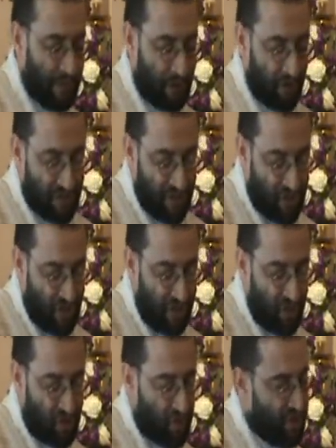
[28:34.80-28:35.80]
But because
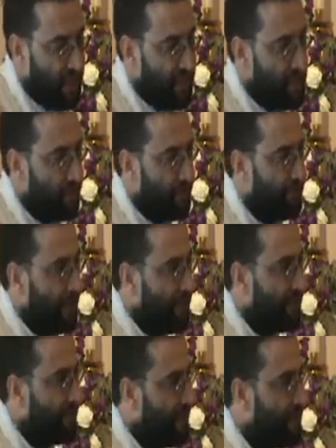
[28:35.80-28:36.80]
it changed the stance of
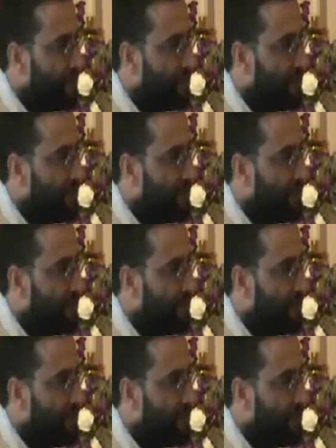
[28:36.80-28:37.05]
the faith,